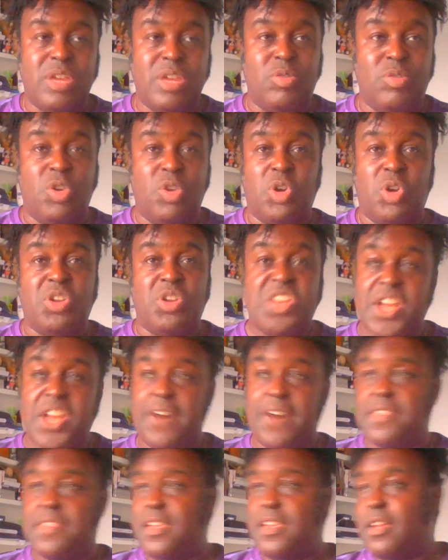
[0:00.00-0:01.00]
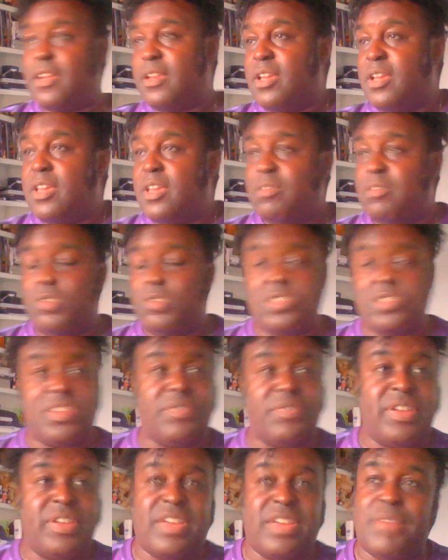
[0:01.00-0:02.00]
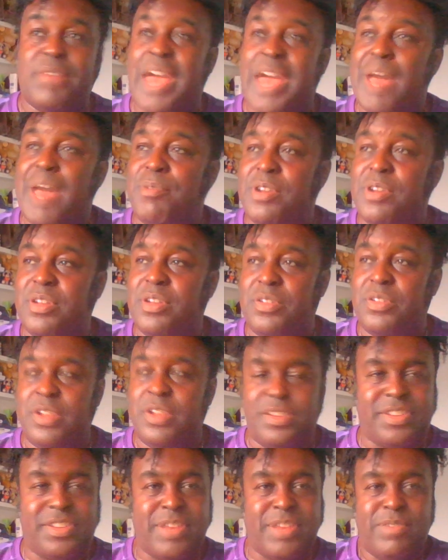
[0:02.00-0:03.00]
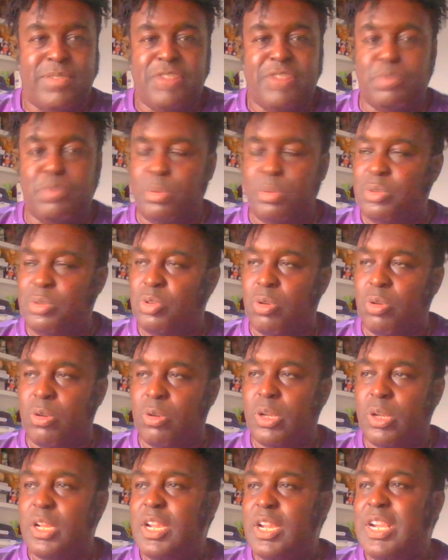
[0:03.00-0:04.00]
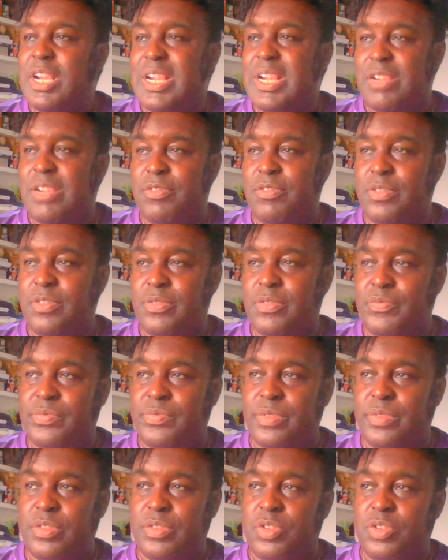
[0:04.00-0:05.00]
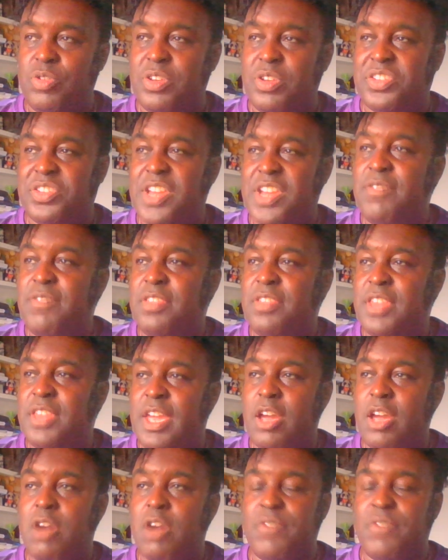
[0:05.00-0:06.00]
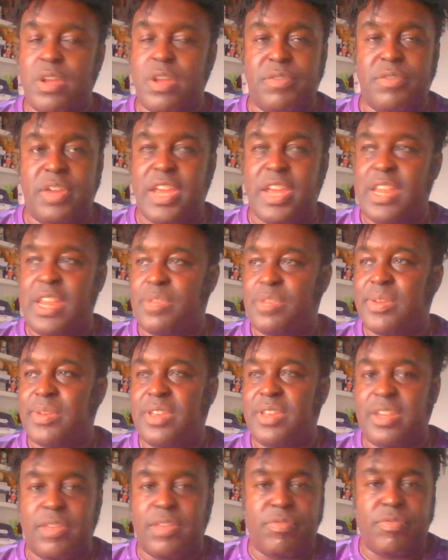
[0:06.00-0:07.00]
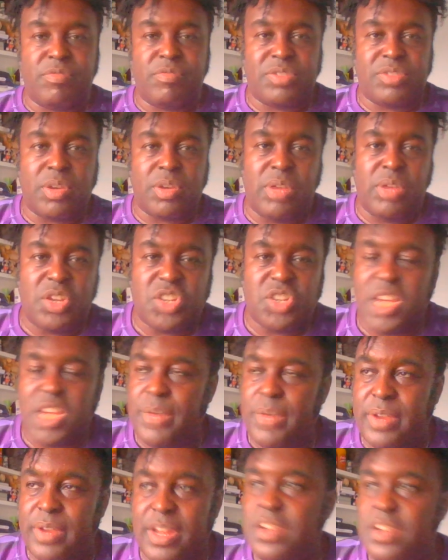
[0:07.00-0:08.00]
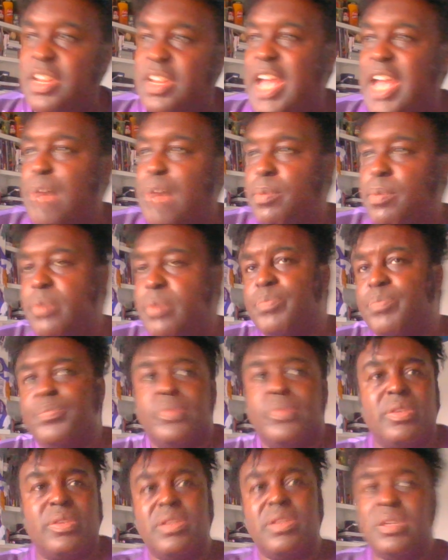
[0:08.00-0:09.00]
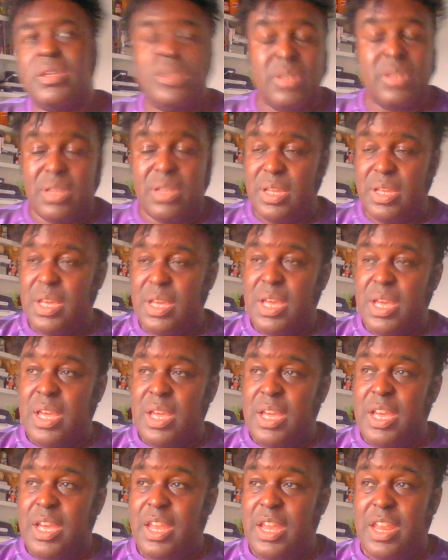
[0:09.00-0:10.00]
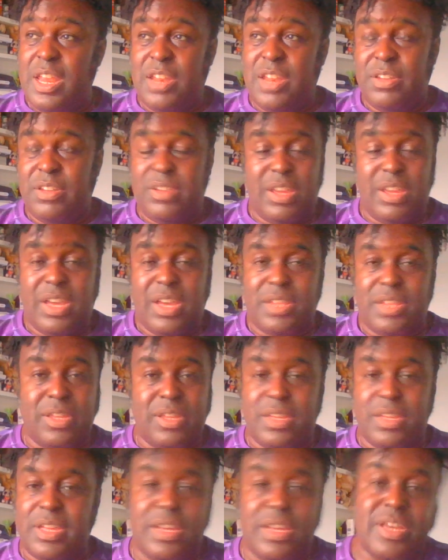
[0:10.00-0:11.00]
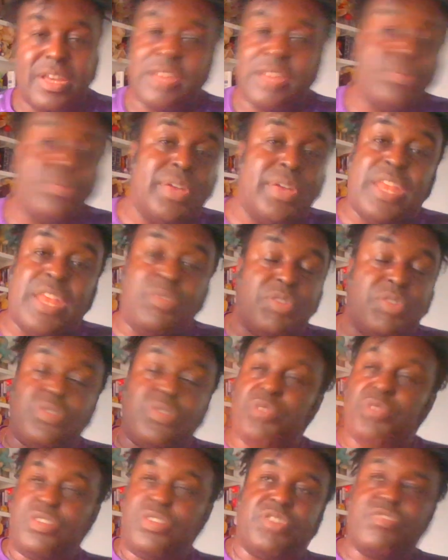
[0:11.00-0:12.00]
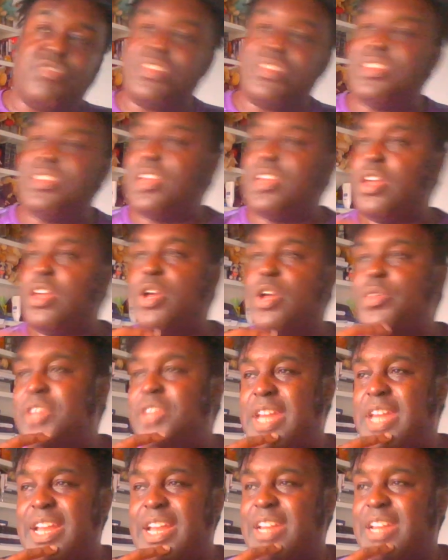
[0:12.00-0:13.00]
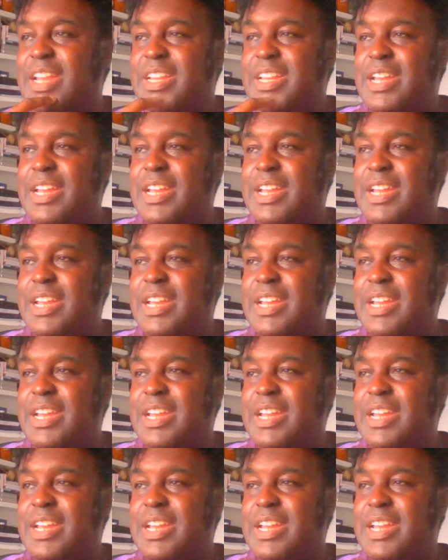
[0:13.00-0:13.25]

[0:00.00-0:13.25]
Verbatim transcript: We got nothing. We just kept hammering the same Liverpool door, doing the same thing over and over again, expecting a different result each time, and it didn't happen. Then other, but anyway, we don't want to go into that.